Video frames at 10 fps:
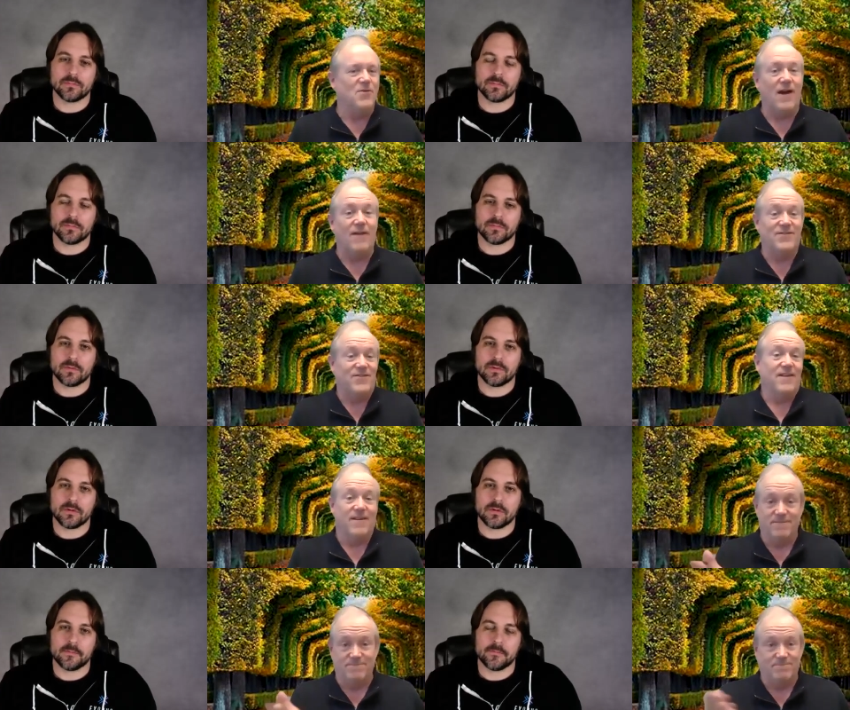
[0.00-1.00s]
Speaker 1: You obviously
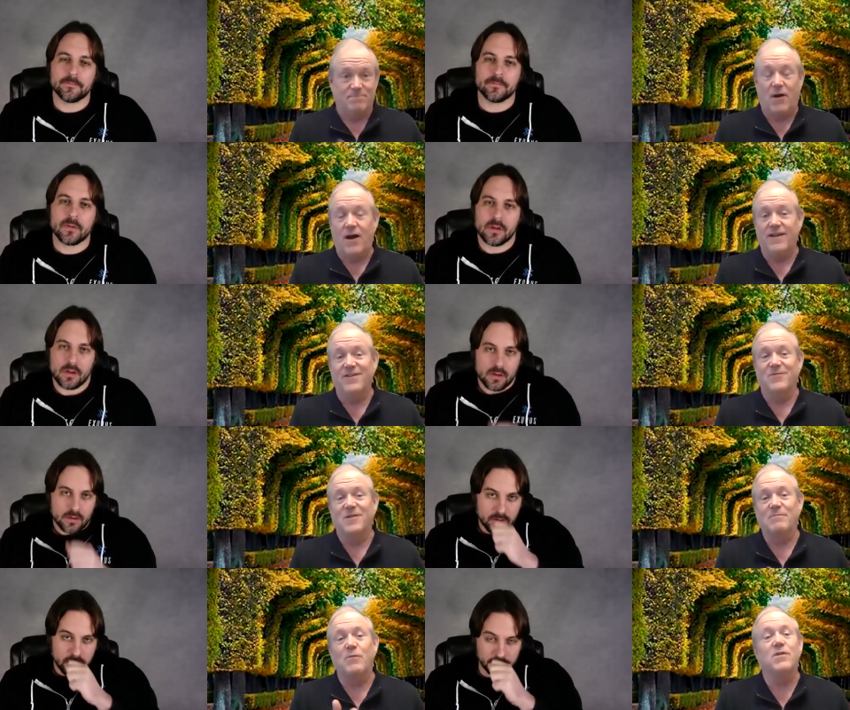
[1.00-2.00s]
are bought
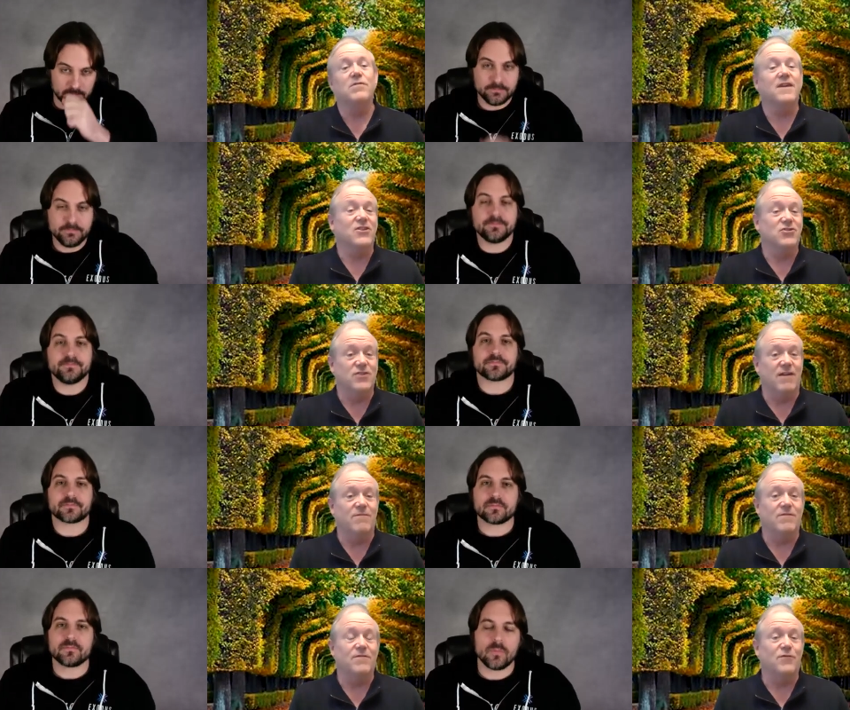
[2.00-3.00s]
into it, but what do you think in
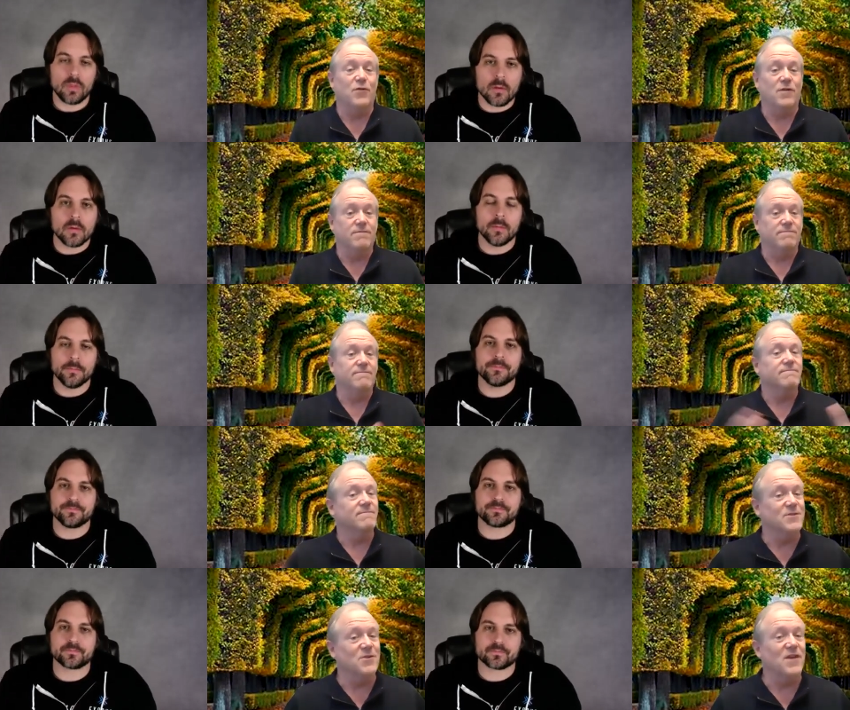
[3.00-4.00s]
general for
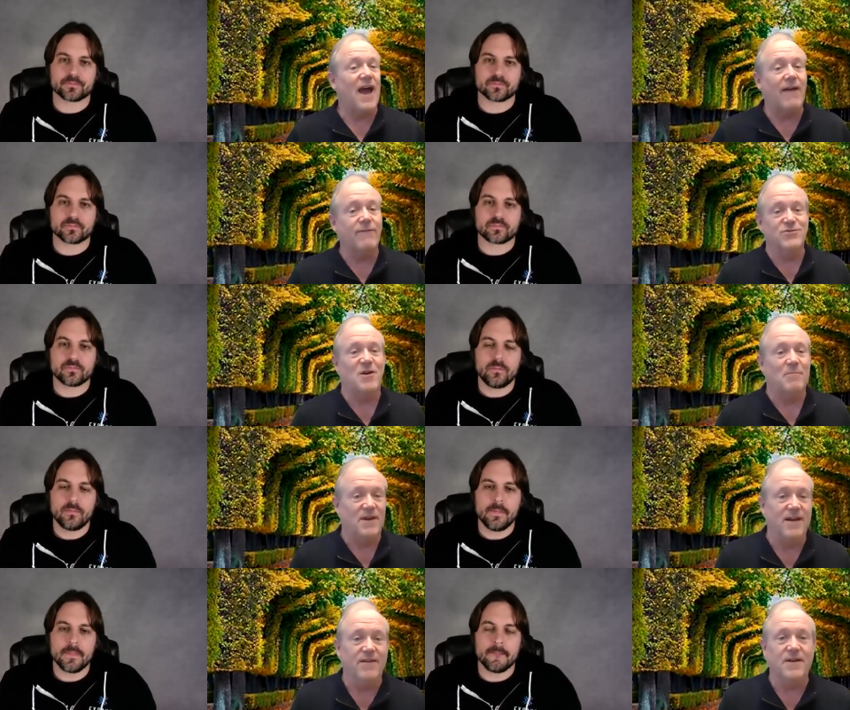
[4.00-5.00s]
you know the average
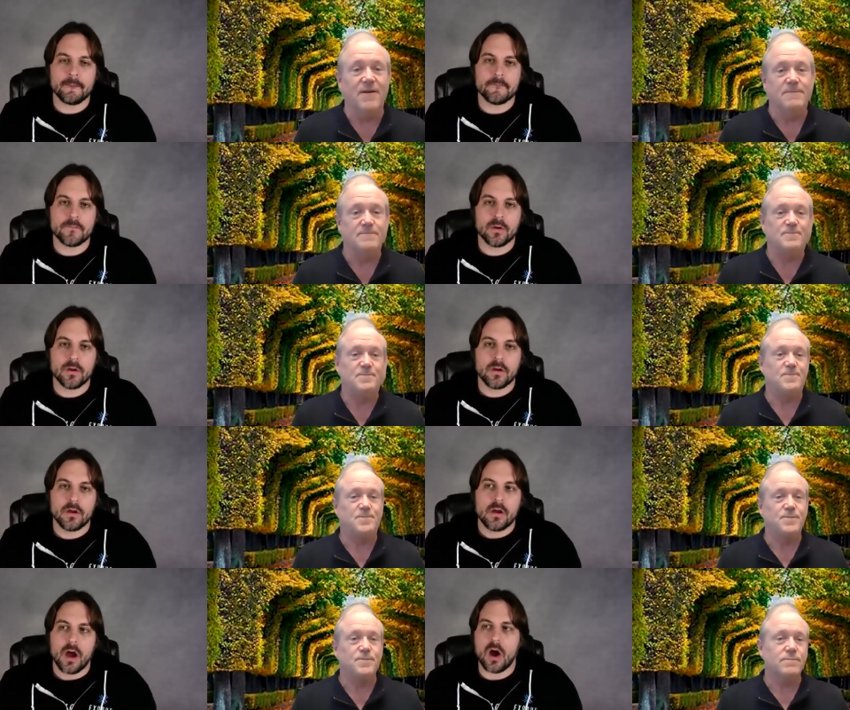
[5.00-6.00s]
company out there?
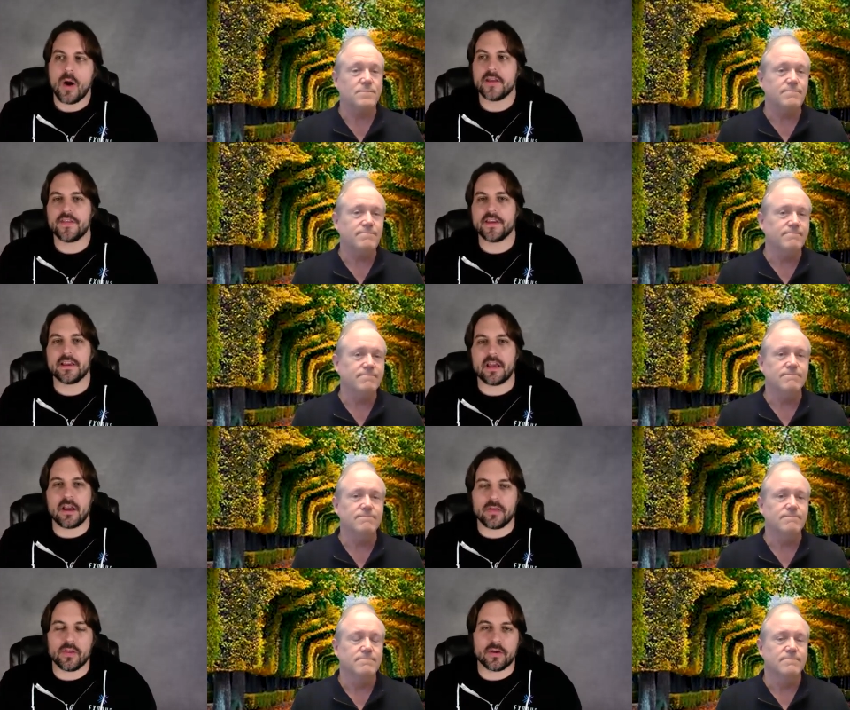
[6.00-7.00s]
Speaker 2: Oh, I think eh,
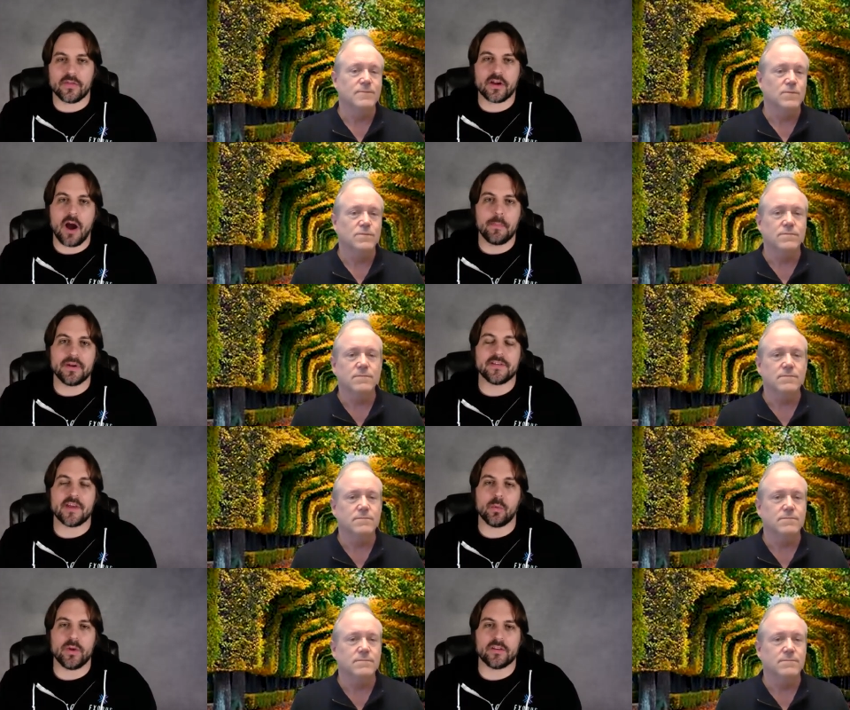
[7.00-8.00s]
the, the companies
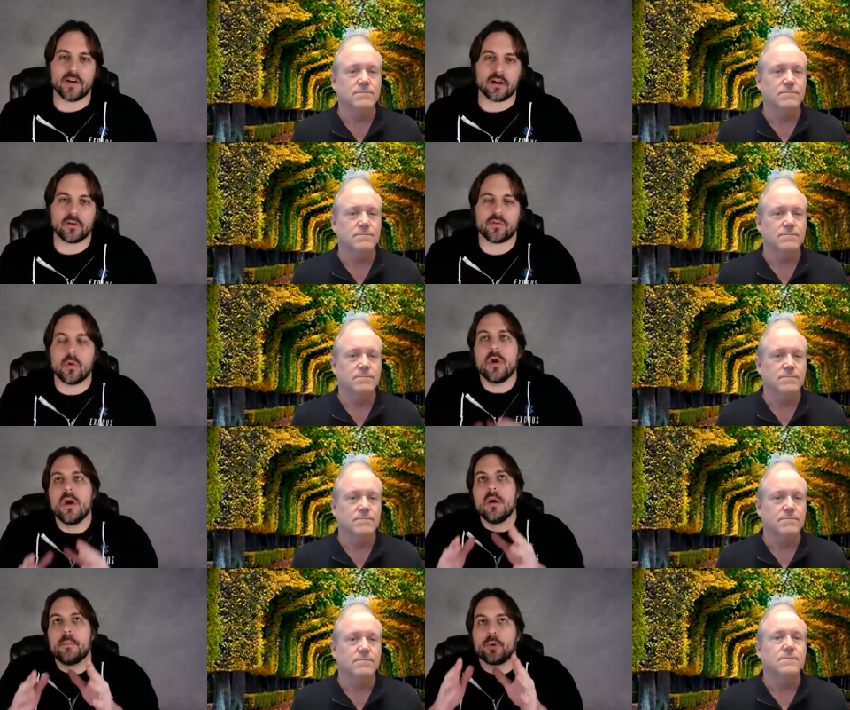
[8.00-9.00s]
that we talk so
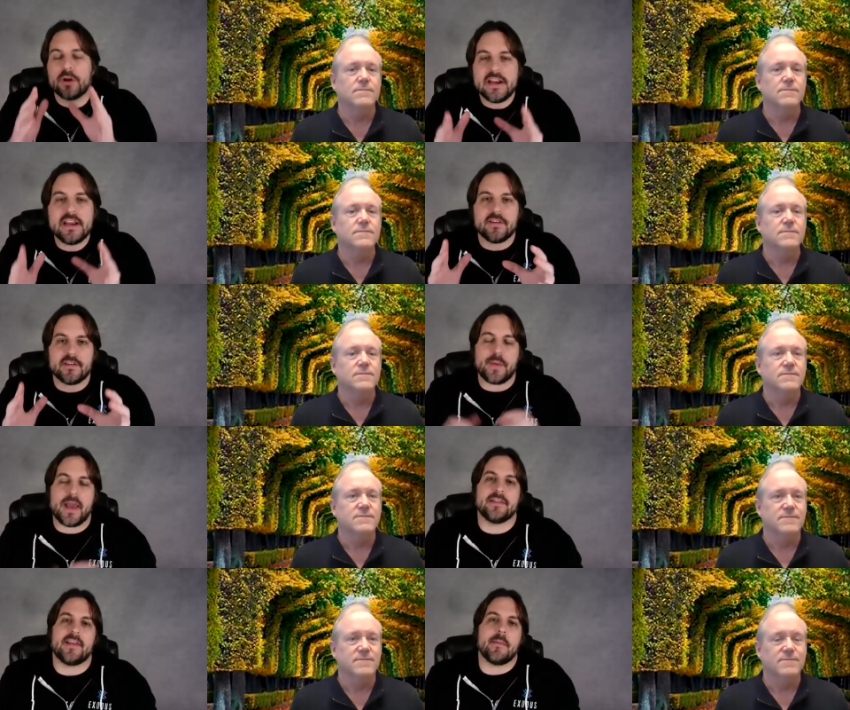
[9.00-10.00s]
pre this
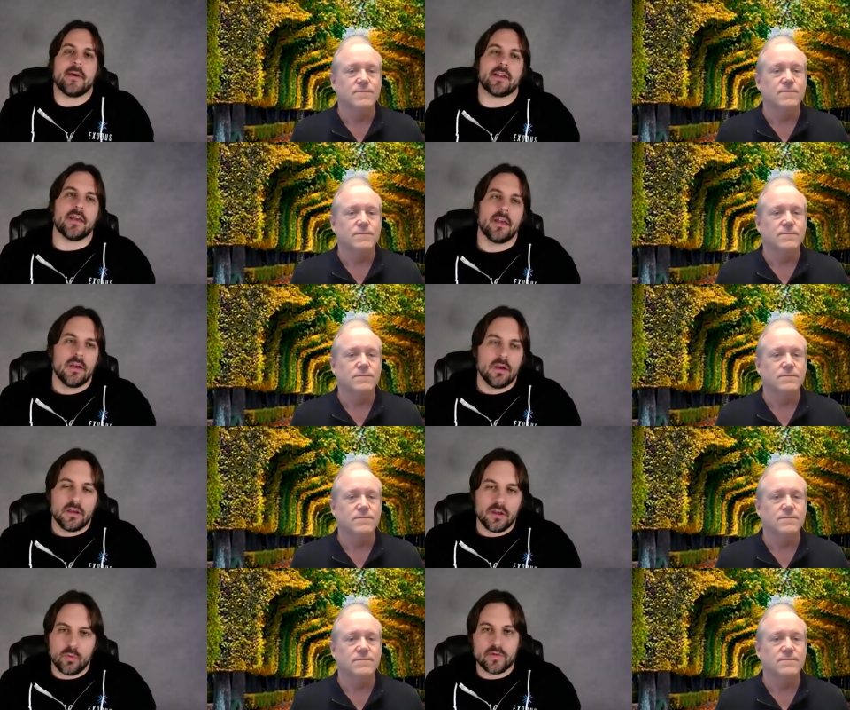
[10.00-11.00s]
pandemic,
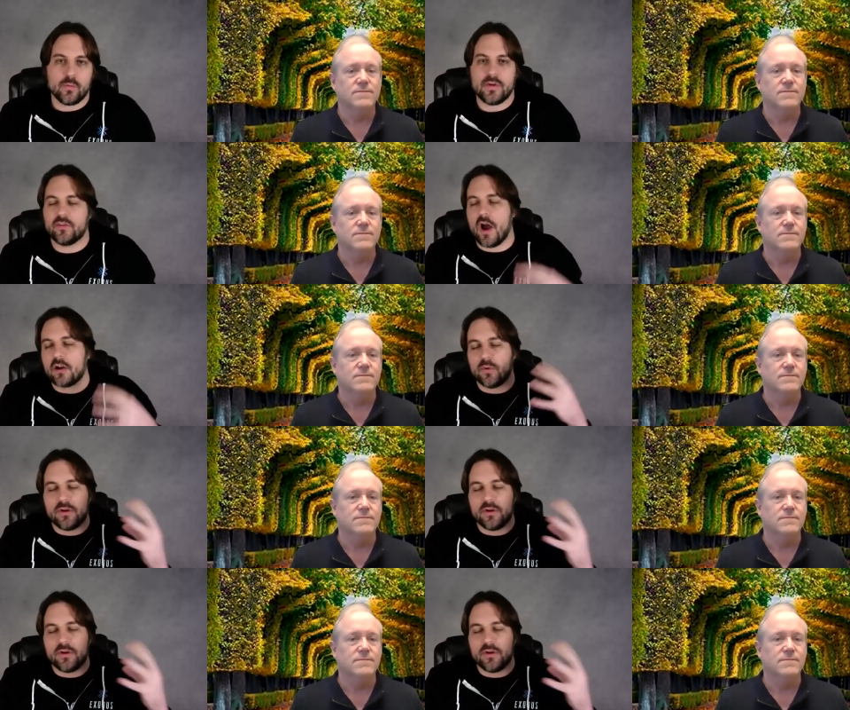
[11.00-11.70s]
you know, we, we talked to a